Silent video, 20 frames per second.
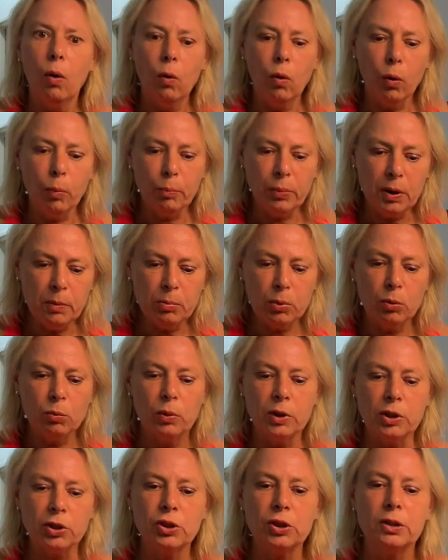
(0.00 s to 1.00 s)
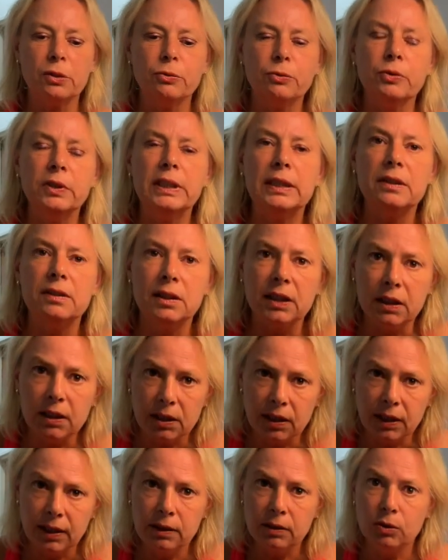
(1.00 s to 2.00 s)
Or people wash their feet, they
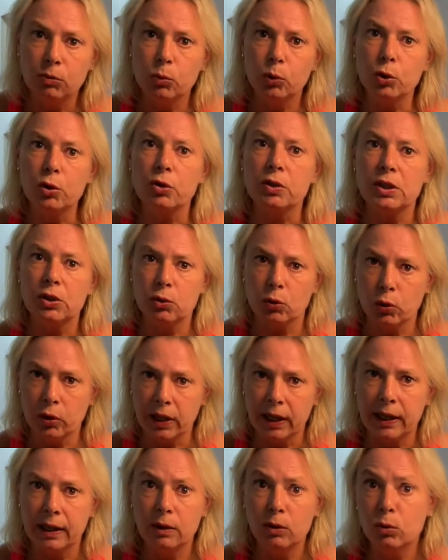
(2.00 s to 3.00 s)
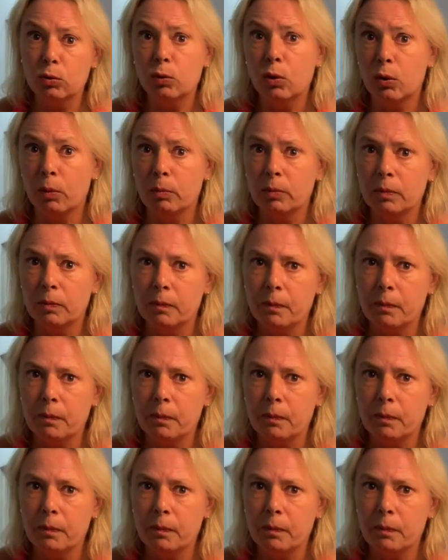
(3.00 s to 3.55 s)
think the water is okay, lukewarm.